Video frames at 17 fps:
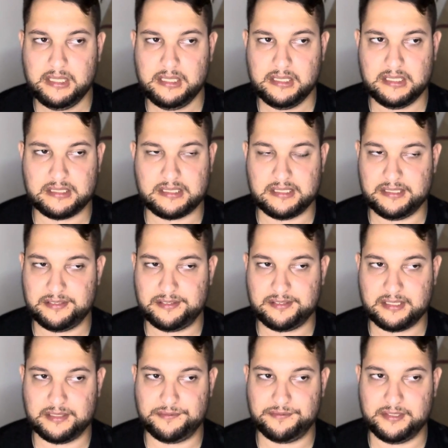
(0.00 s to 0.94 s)
At
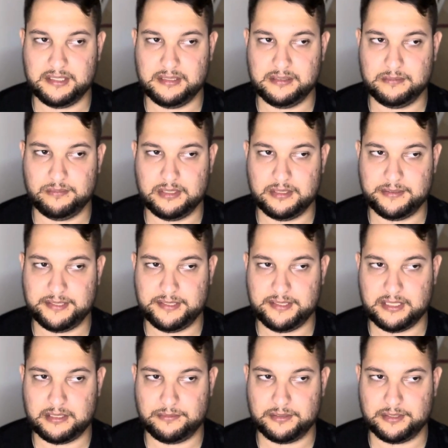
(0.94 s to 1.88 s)
least I feel really
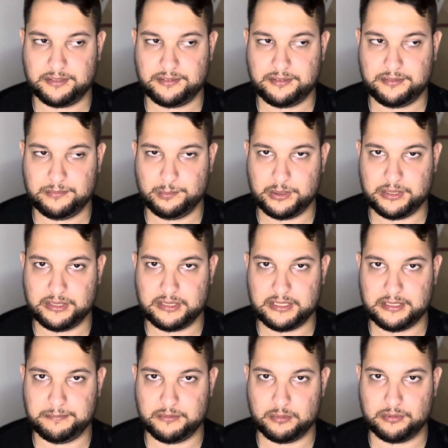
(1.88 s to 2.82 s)
nervous when
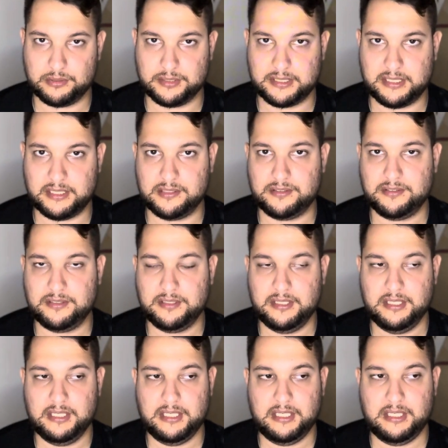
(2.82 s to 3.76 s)
I'm doing that,
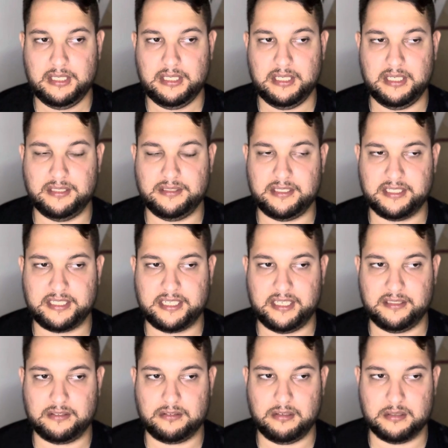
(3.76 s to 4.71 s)
and I
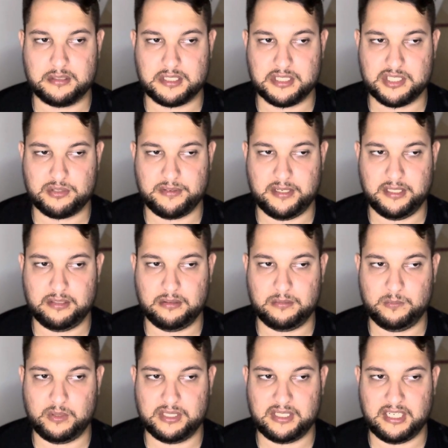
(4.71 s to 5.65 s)
can't concentrate
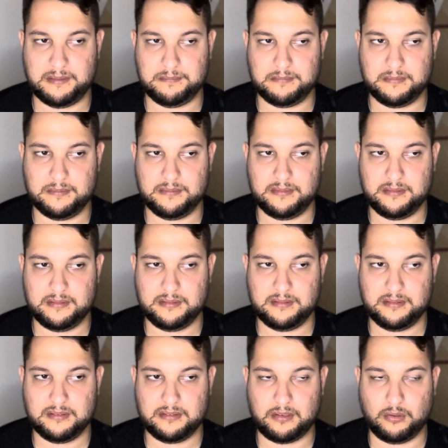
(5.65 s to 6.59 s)
on what I'm
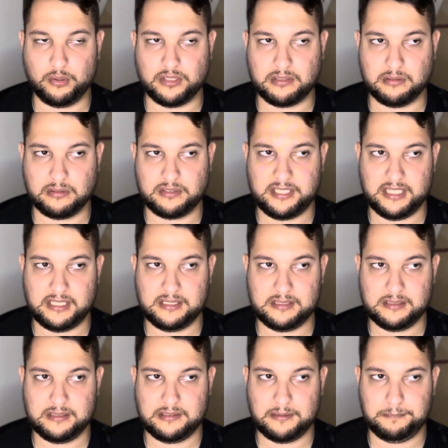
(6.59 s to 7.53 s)
going to
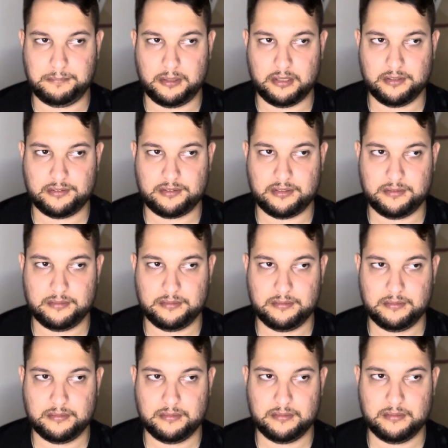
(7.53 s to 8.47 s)
tell the
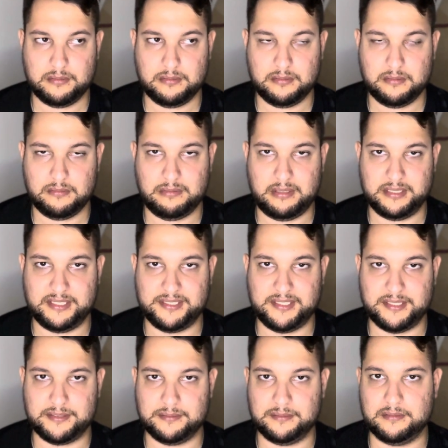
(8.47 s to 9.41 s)
person rather
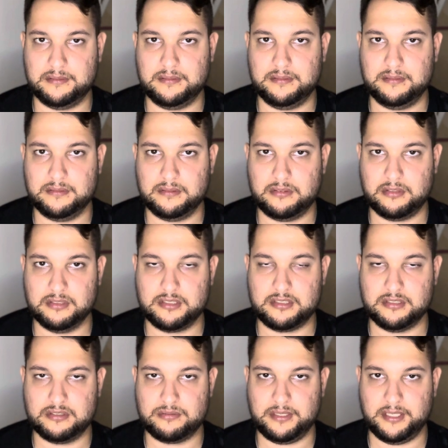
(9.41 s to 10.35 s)
than
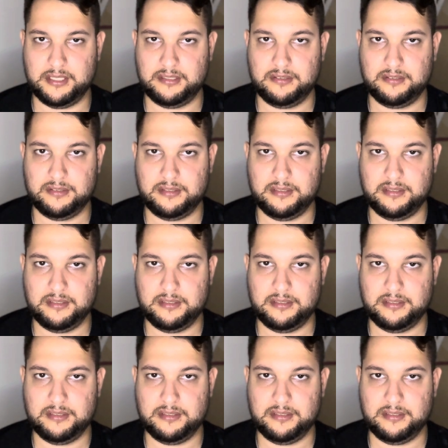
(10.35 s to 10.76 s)
concentrate